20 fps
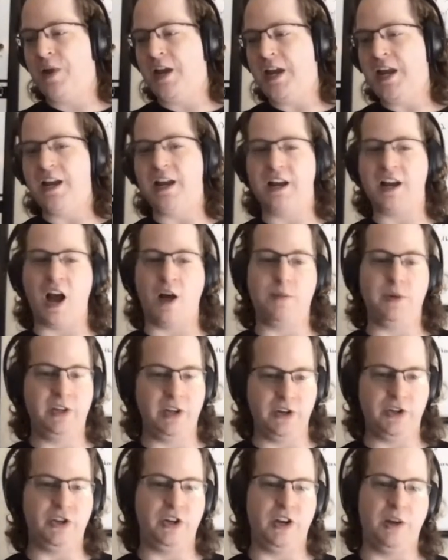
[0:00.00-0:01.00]
being a
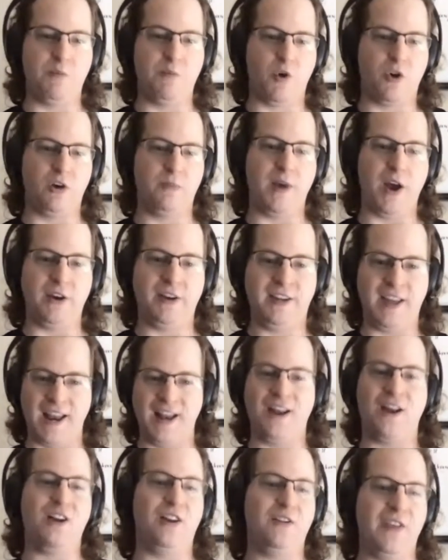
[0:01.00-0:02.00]
competition and more about
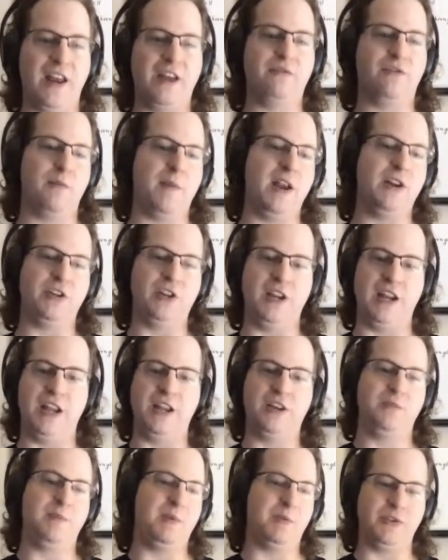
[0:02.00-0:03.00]
getting all of that
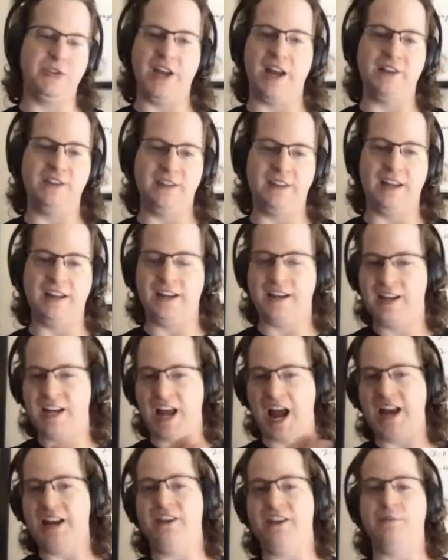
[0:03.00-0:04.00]
information into people's heads and, and
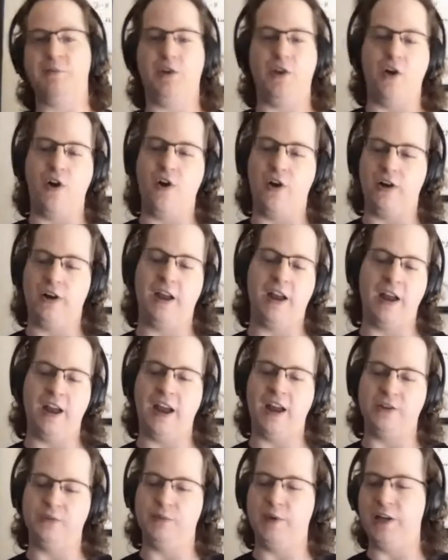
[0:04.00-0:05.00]
guiding them along
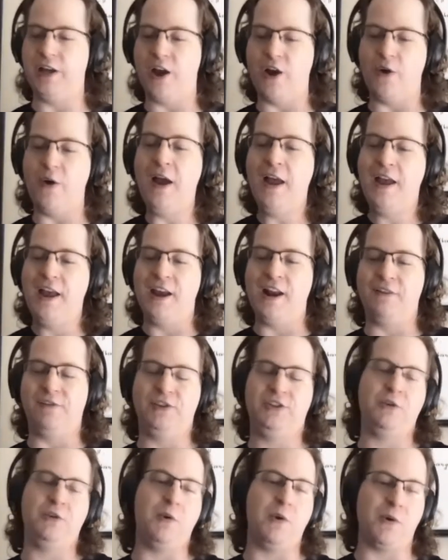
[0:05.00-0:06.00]
as we go. And
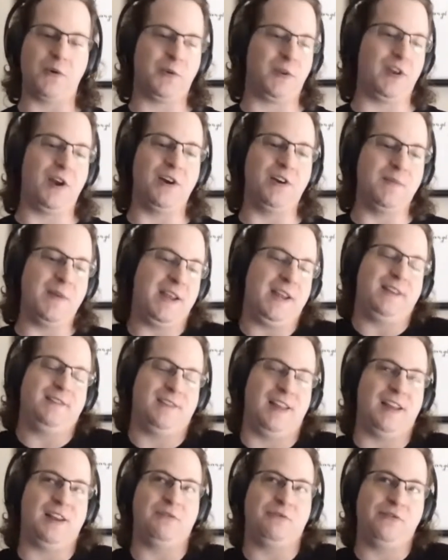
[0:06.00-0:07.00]
obviously, we work really hard to make
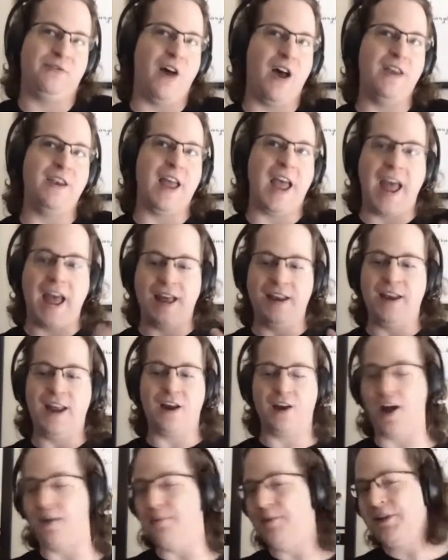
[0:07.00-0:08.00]
it like fun
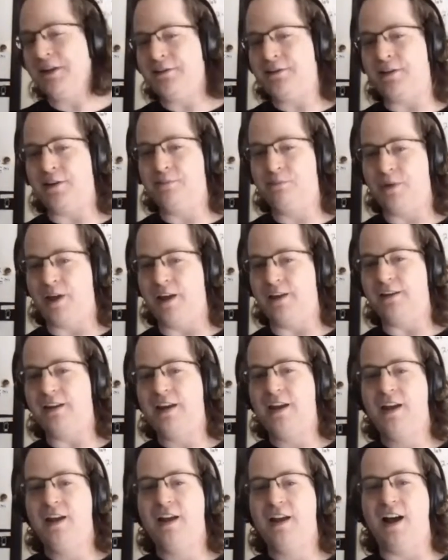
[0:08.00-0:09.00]
and a competition.
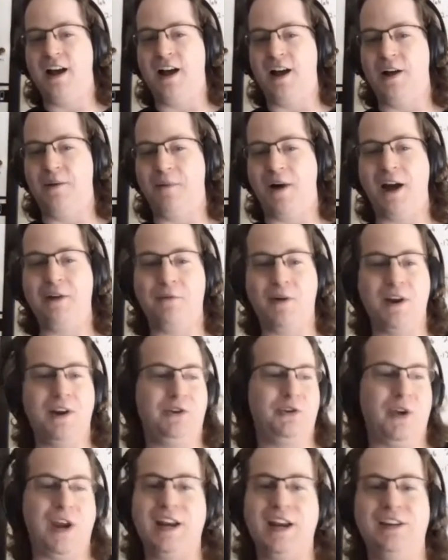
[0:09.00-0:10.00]
But um, I
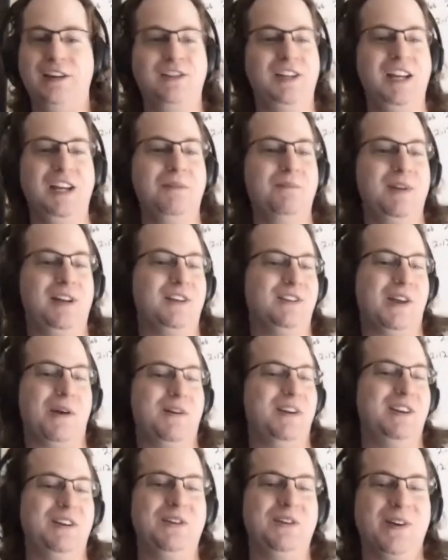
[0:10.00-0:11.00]
run a training team because
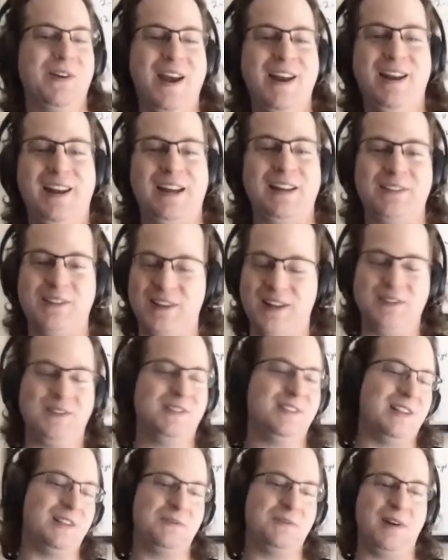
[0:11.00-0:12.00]
I want to do training, and so
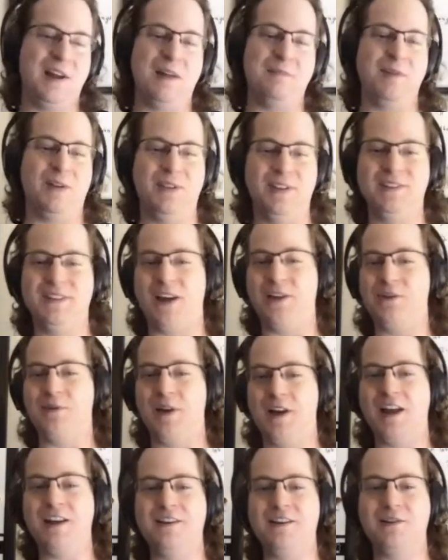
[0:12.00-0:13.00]
that's that's why I built this out
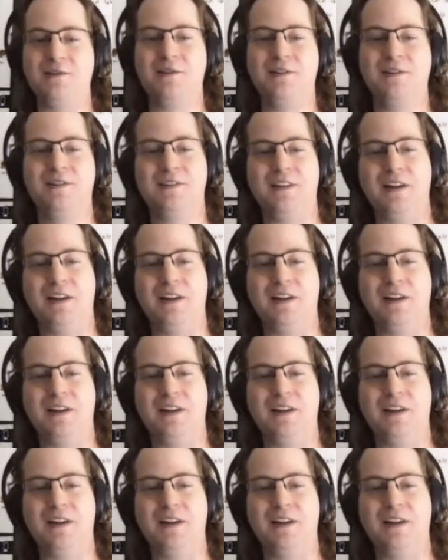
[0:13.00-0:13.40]
the way I did.